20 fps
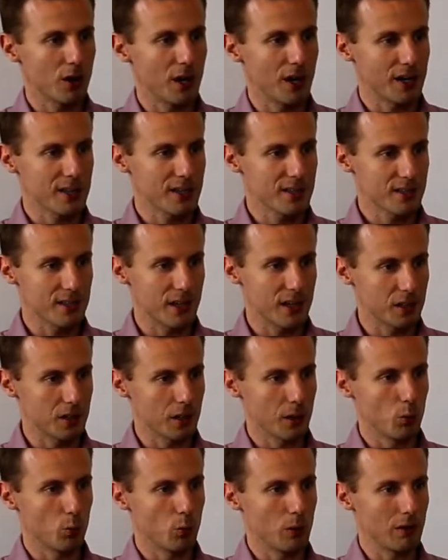like
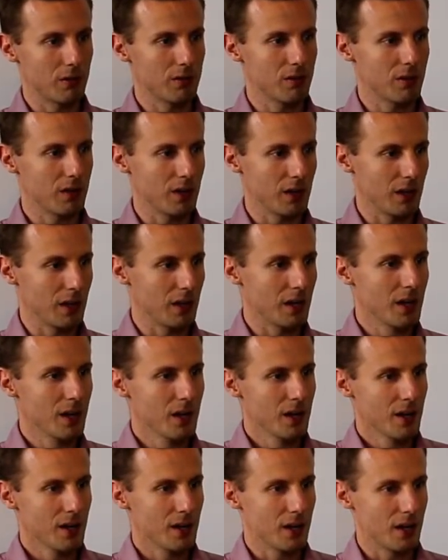starting with the
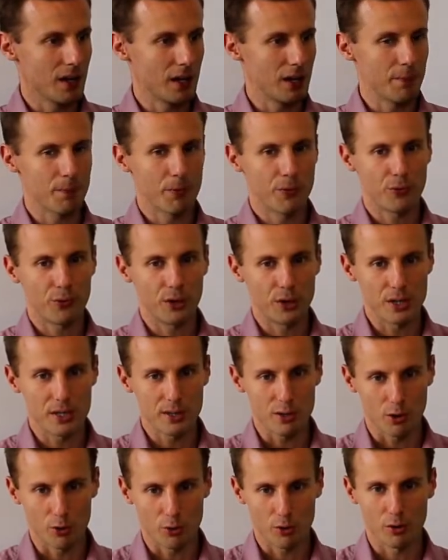
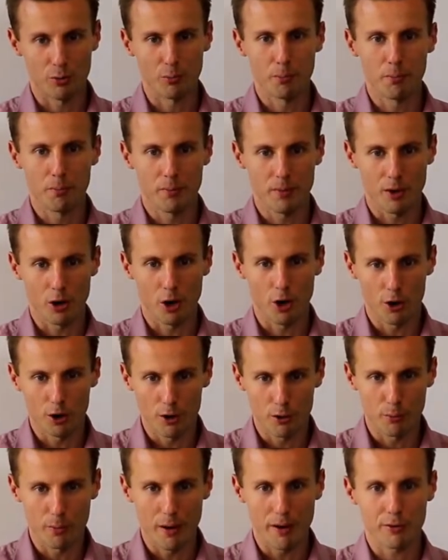first order
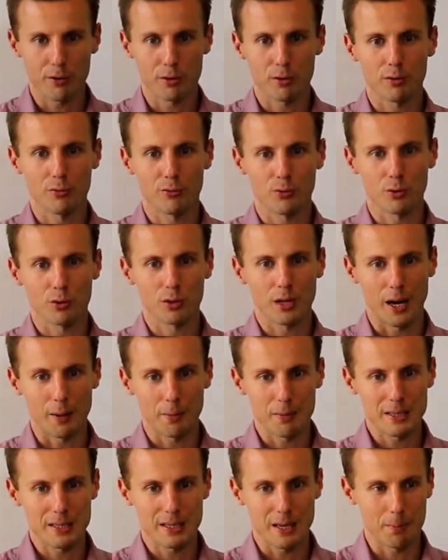Euler method for
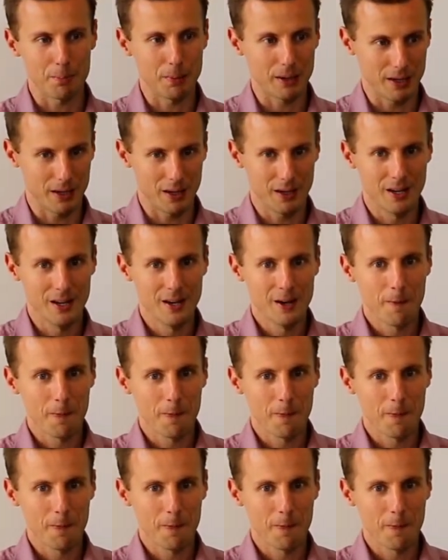time stepping.